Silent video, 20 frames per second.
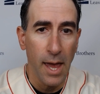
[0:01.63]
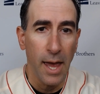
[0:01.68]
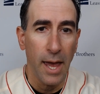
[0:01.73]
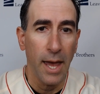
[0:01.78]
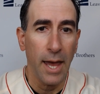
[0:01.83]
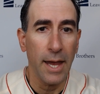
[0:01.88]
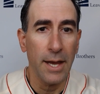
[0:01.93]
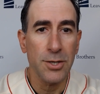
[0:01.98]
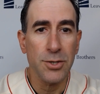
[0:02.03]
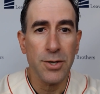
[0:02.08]

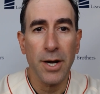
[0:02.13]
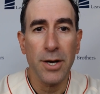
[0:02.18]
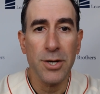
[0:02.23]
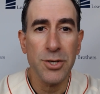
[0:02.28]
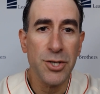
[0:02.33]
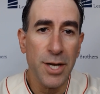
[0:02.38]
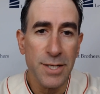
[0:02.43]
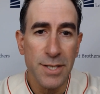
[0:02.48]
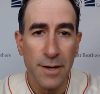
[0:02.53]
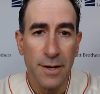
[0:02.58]
Hey traders,
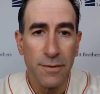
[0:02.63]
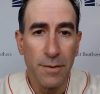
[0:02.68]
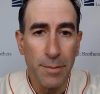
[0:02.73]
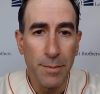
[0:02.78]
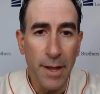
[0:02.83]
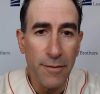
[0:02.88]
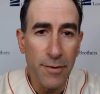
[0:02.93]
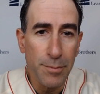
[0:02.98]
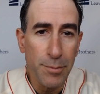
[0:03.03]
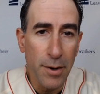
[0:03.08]
Jason here from
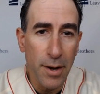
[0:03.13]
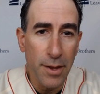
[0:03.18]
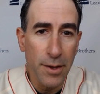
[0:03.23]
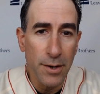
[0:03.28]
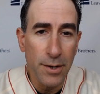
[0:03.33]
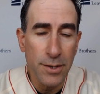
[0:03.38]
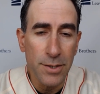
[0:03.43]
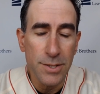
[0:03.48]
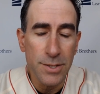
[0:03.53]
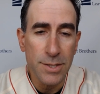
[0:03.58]
Levitt
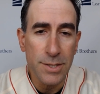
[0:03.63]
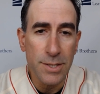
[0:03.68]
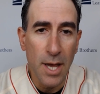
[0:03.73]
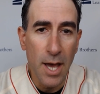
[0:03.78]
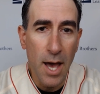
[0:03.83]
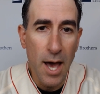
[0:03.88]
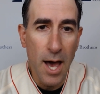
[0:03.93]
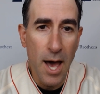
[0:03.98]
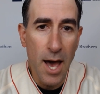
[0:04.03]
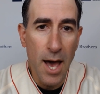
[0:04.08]
Brothers.
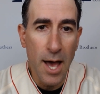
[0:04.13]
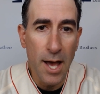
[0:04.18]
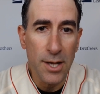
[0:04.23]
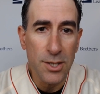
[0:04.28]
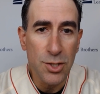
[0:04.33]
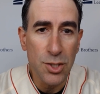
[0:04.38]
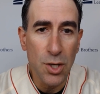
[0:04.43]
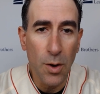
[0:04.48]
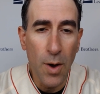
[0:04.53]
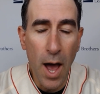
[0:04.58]

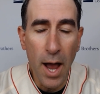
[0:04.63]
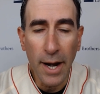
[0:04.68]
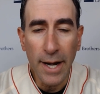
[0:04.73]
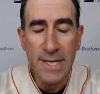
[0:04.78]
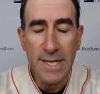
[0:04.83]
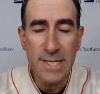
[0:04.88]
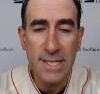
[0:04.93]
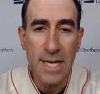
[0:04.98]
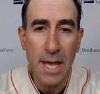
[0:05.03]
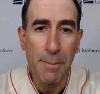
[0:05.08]
So I'm going to
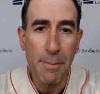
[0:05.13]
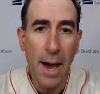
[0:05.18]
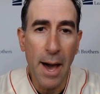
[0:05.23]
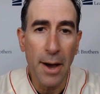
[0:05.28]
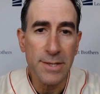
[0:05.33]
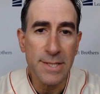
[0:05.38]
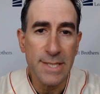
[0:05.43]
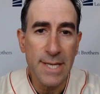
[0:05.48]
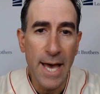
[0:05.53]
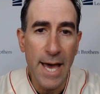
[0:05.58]
step
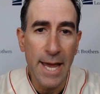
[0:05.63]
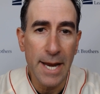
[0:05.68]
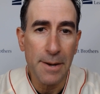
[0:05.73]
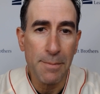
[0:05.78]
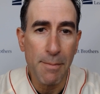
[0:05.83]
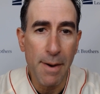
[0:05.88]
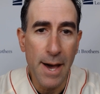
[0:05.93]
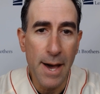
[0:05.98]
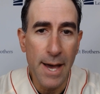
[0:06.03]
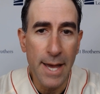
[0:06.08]
outside
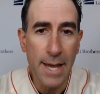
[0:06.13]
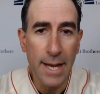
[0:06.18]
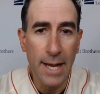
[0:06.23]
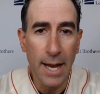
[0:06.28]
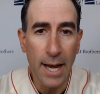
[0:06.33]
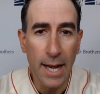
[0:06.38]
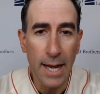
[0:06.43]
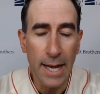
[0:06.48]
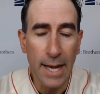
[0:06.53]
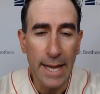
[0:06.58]
my
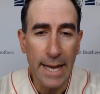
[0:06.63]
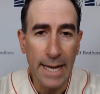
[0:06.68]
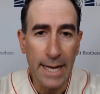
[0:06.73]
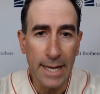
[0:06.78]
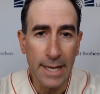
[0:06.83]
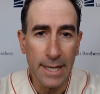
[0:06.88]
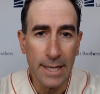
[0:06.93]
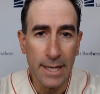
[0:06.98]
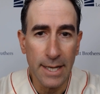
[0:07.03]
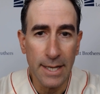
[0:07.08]

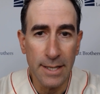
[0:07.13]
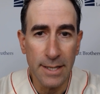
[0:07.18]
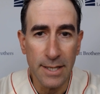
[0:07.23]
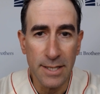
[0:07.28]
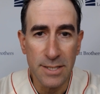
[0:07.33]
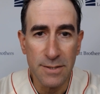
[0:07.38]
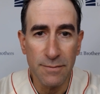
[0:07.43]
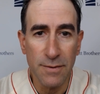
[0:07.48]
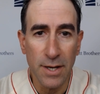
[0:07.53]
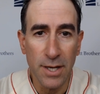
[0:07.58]
lane in
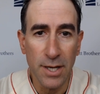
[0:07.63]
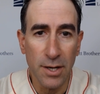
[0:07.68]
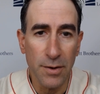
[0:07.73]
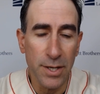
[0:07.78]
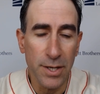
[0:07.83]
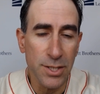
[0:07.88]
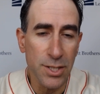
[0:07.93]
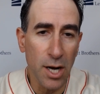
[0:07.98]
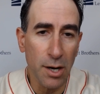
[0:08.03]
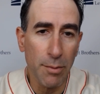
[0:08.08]
this video
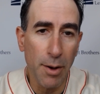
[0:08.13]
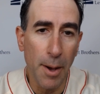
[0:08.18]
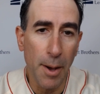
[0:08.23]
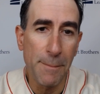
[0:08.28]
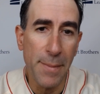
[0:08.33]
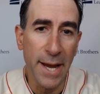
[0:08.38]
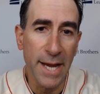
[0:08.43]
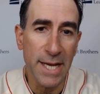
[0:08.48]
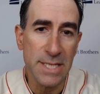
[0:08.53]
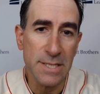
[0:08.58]
and talk about
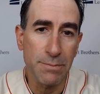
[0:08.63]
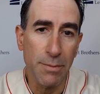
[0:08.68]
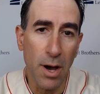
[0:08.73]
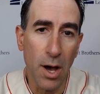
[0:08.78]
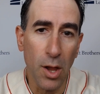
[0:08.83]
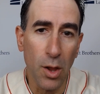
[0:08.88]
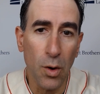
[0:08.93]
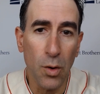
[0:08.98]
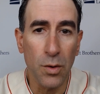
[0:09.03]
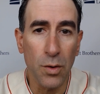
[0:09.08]

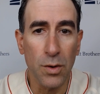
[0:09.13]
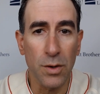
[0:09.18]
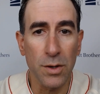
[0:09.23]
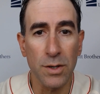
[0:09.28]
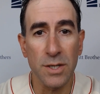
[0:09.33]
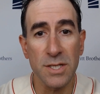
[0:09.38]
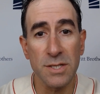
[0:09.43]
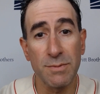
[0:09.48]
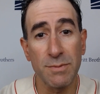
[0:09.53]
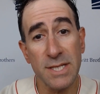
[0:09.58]
baseball,
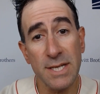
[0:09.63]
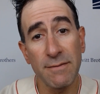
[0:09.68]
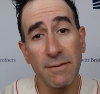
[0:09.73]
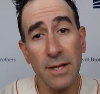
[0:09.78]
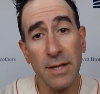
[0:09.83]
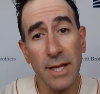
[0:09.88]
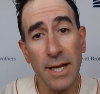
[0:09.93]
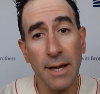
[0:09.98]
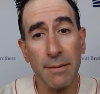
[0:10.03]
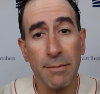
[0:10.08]
or
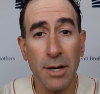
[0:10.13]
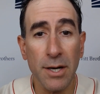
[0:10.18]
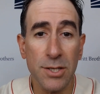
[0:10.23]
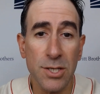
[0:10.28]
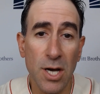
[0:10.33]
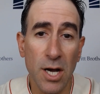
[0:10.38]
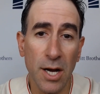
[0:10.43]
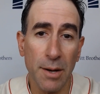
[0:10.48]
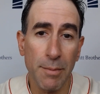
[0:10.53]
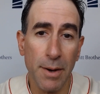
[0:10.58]
specifically I'm going to
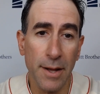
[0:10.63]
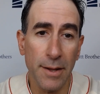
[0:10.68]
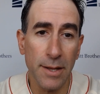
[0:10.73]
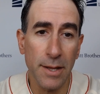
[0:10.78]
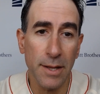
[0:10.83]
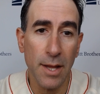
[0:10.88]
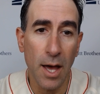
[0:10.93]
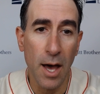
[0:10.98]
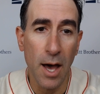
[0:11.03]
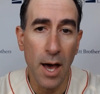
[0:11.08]
talk
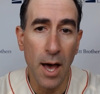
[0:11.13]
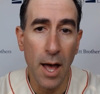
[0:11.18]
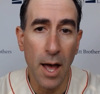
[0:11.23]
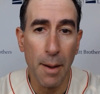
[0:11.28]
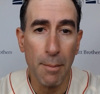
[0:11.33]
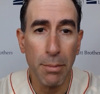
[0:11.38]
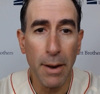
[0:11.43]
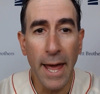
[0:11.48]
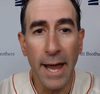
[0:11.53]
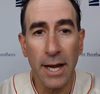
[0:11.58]

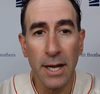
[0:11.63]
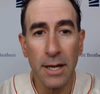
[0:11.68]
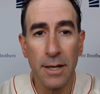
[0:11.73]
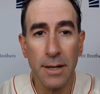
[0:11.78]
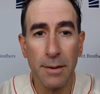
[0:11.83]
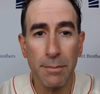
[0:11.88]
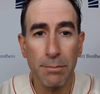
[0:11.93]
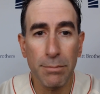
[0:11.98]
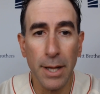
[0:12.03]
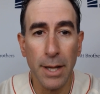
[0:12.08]
about black
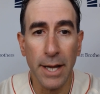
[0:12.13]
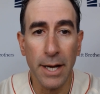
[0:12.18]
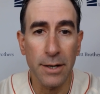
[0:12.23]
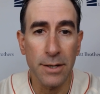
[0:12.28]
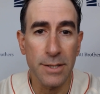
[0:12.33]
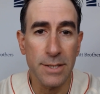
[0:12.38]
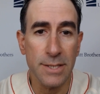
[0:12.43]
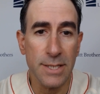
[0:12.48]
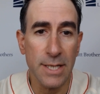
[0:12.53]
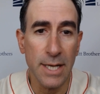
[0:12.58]

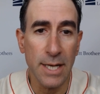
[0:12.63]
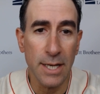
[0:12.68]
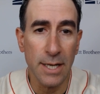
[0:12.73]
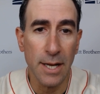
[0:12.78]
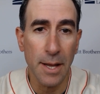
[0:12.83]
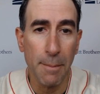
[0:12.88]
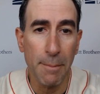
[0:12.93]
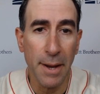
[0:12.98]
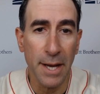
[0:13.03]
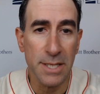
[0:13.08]
players
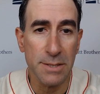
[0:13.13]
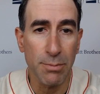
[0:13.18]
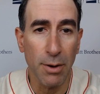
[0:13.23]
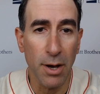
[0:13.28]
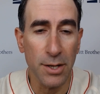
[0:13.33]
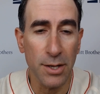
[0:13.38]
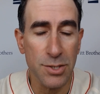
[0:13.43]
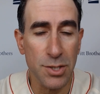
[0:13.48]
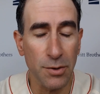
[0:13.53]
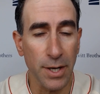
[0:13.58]
in
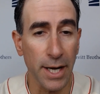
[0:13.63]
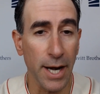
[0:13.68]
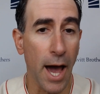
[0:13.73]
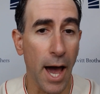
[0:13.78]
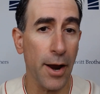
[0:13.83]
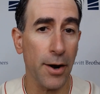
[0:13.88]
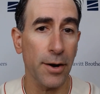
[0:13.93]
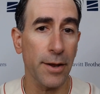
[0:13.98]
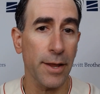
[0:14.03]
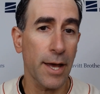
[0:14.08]
baseball. So in
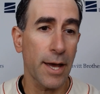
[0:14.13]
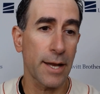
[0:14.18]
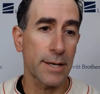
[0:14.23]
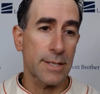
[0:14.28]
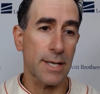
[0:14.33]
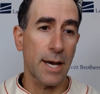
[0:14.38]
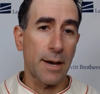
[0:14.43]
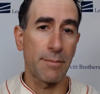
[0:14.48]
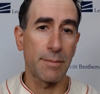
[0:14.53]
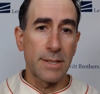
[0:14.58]
honor of that,
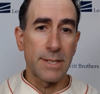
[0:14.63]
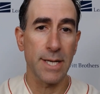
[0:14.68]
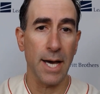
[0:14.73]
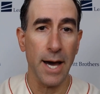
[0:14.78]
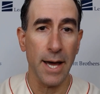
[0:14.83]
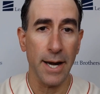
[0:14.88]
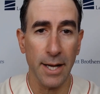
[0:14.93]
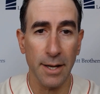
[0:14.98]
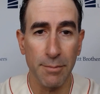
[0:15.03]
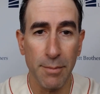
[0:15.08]
I'm
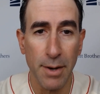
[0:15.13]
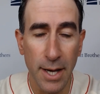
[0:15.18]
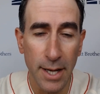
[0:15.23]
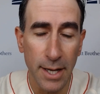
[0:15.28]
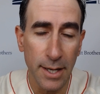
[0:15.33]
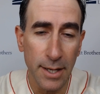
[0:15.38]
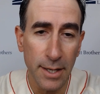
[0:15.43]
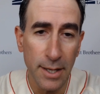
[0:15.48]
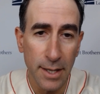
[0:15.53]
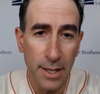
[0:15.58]
donning
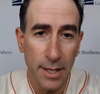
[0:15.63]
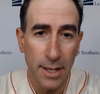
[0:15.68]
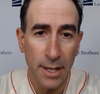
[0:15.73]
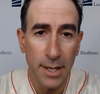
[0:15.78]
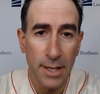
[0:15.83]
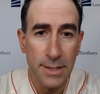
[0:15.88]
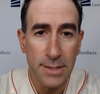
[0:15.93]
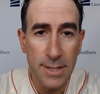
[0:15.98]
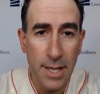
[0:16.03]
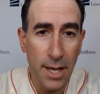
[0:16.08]
my
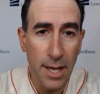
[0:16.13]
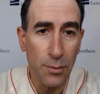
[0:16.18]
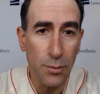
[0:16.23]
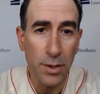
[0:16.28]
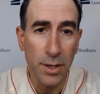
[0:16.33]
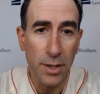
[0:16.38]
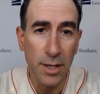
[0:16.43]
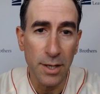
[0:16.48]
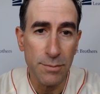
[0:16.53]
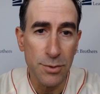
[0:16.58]
Ted
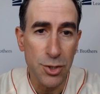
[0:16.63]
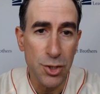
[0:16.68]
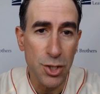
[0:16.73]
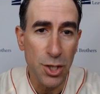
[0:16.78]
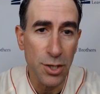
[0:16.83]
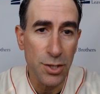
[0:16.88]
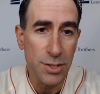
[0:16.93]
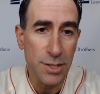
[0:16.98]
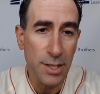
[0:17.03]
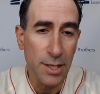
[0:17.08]
Williams
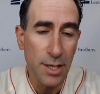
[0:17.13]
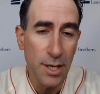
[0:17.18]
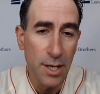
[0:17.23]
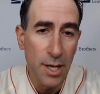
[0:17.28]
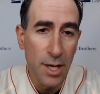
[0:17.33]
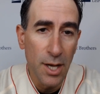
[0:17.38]
jersey.